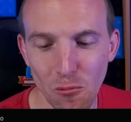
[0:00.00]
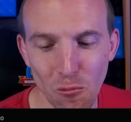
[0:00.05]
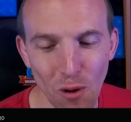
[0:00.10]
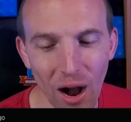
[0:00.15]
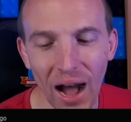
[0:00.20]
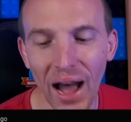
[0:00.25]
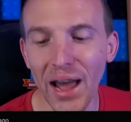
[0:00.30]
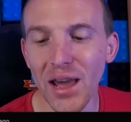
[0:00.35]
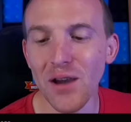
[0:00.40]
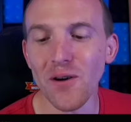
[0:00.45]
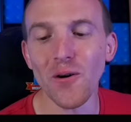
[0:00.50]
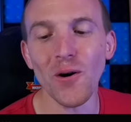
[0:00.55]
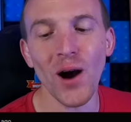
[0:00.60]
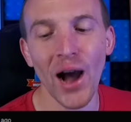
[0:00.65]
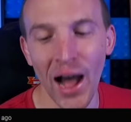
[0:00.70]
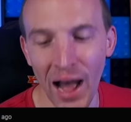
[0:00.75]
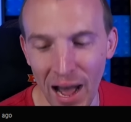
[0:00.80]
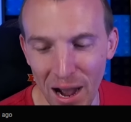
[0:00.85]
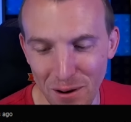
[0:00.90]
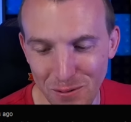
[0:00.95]
Why or
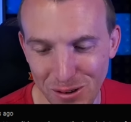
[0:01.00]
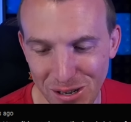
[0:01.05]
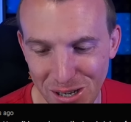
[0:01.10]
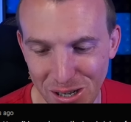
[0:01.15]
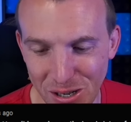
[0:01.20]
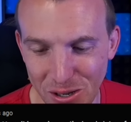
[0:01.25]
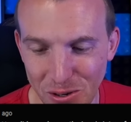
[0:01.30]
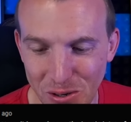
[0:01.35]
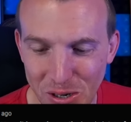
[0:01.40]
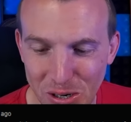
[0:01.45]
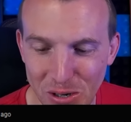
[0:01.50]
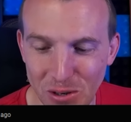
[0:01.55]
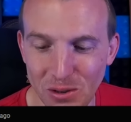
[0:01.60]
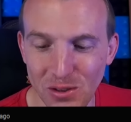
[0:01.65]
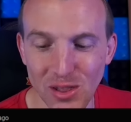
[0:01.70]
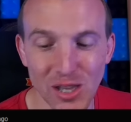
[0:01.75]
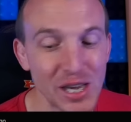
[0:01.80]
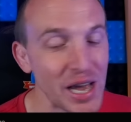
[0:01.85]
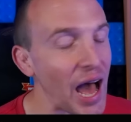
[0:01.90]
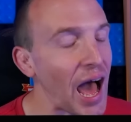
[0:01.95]
how did you choose
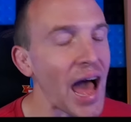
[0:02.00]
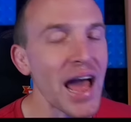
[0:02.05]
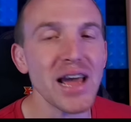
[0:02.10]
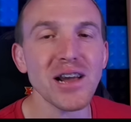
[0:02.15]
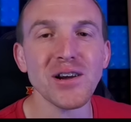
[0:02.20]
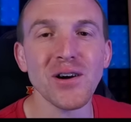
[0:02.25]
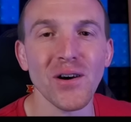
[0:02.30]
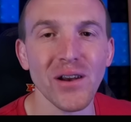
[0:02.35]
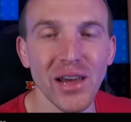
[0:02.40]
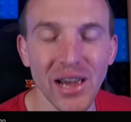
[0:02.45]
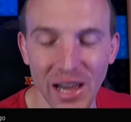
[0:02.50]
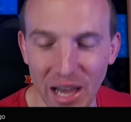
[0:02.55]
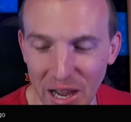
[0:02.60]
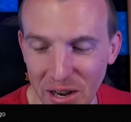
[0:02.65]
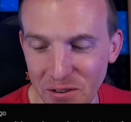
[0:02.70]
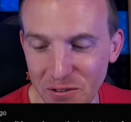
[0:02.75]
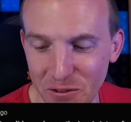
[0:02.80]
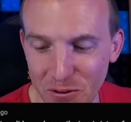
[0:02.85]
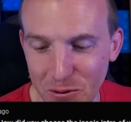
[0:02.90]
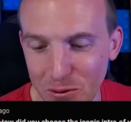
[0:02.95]
the iconic
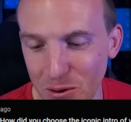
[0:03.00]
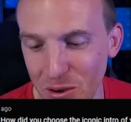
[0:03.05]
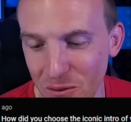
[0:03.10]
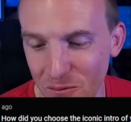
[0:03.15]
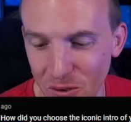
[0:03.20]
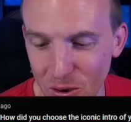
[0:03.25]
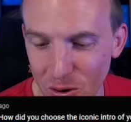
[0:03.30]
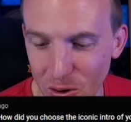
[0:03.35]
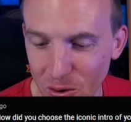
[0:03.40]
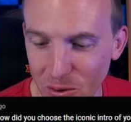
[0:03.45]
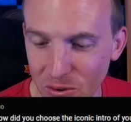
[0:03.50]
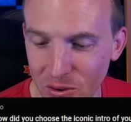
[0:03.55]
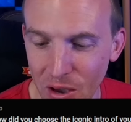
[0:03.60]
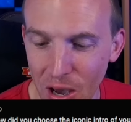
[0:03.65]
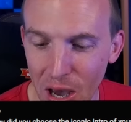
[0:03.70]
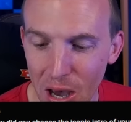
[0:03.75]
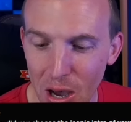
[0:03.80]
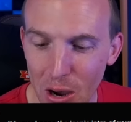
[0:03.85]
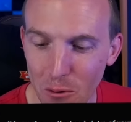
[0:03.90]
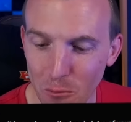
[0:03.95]
intro of yours?
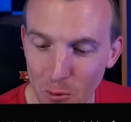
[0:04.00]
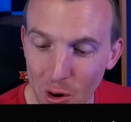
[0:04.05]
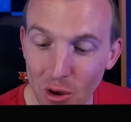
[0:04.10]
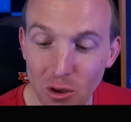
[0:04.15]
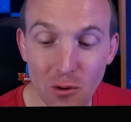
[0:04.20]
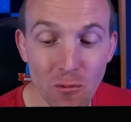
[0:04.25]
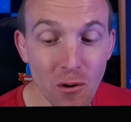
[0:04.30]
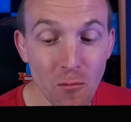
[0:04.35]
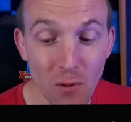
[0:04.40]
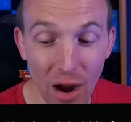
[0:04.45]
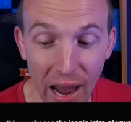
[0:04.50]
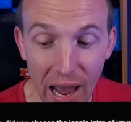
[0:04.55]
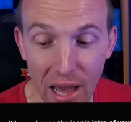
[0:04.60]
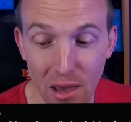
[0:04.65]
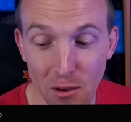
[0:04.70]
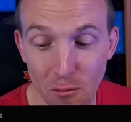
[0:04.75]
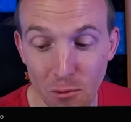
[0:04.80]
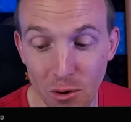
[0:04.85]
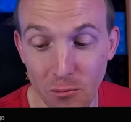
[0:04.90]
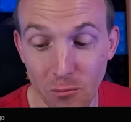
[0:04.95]
Were you aware
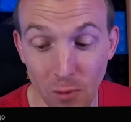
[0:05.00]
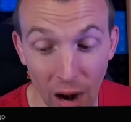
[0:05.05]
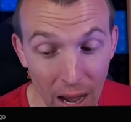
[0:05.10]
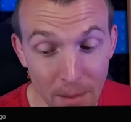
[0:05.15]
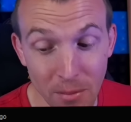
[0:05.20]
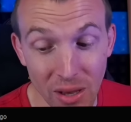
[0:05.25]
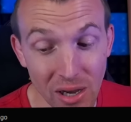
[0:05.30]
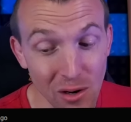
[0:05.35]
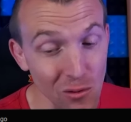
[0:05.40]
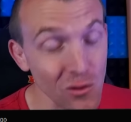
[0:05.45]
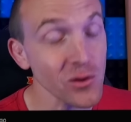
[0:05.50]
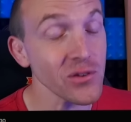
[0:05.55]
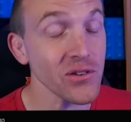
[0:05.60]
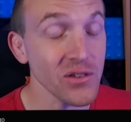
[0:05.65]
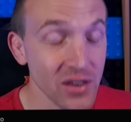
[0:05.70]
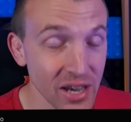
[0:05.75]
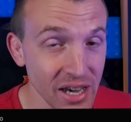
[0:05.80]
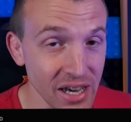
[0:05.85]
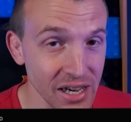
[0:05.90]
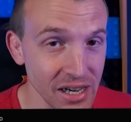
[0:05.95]
you were rapping or
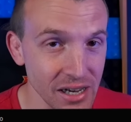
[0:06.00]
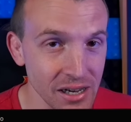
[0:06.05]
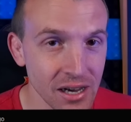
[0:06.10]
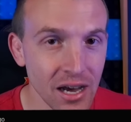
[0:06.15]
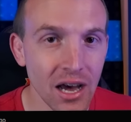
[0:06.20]
singing?